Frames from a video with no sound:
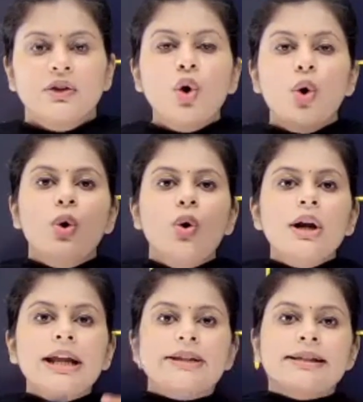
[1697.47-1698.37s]
the
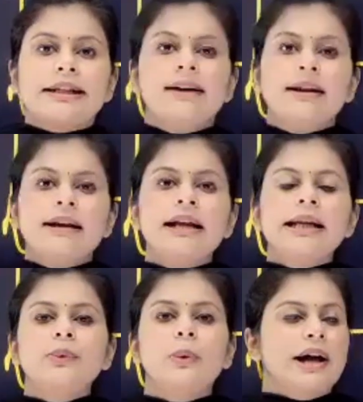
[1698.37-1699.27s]
whole external
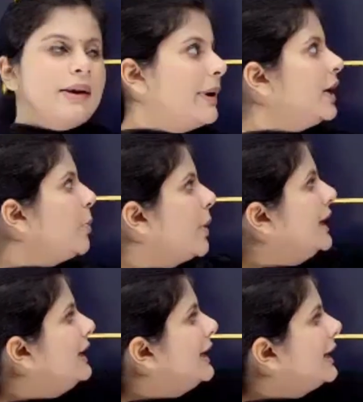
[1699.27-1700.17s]
environment,
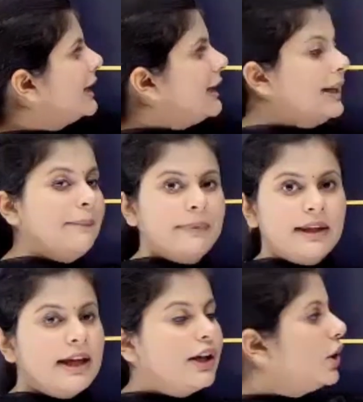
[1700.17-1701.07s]
politically,
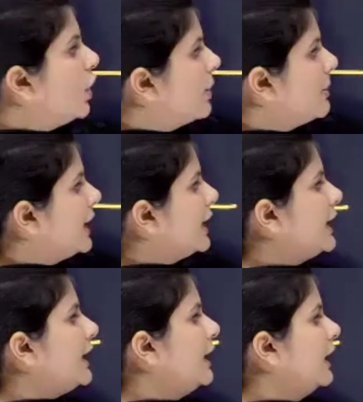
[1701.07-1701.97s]

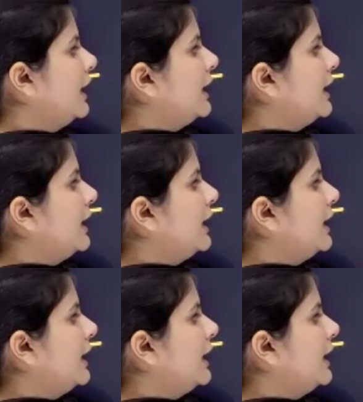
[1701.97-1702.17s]
economically.